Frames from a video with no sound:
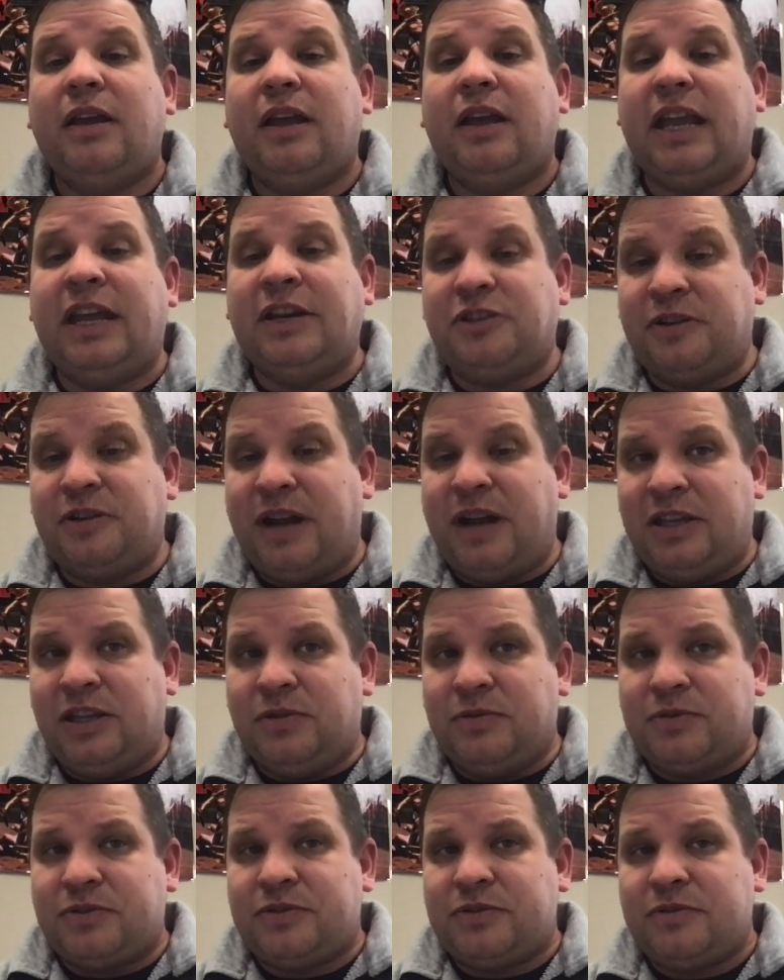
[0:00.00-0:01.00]
Internet
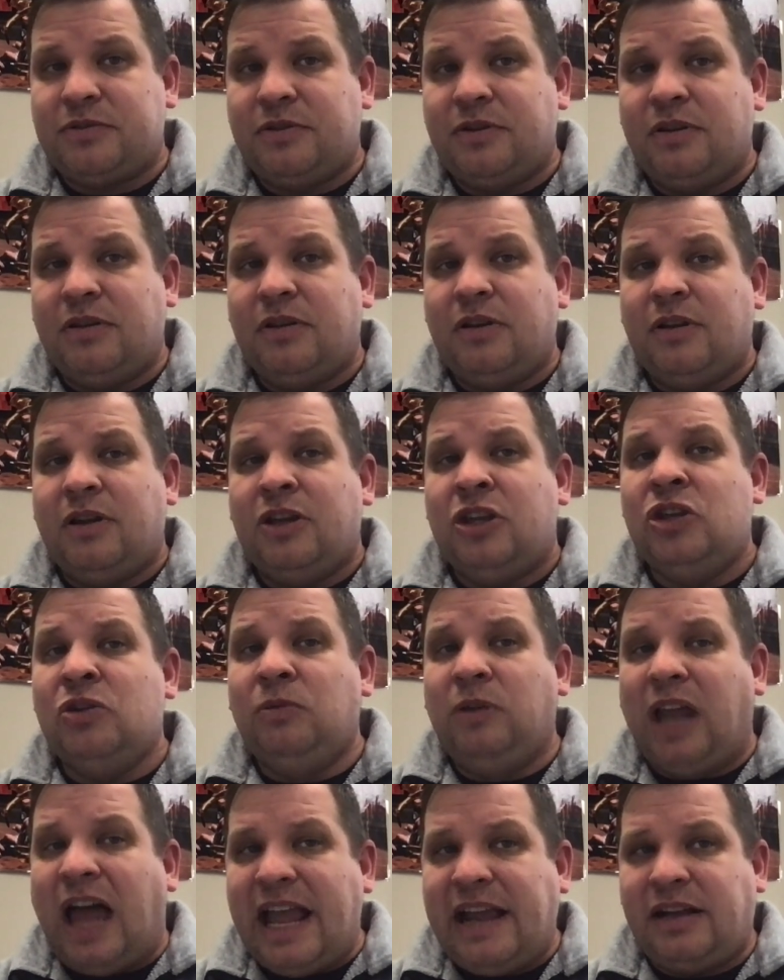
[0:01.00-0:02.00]
use. You
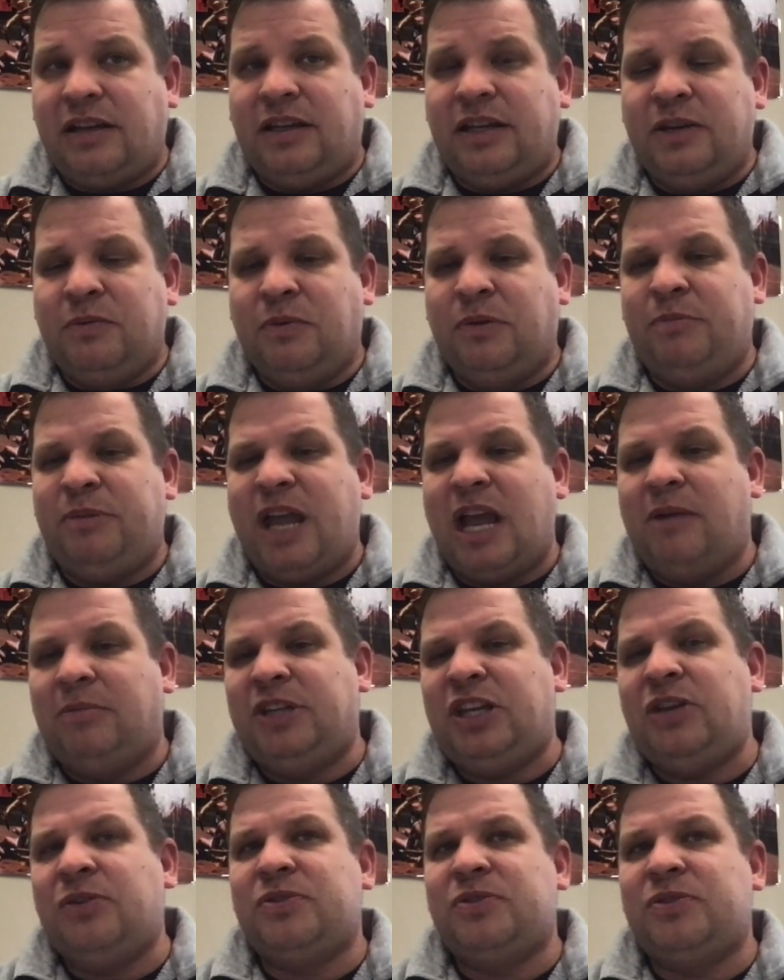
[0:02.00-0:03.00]
likely will be able to use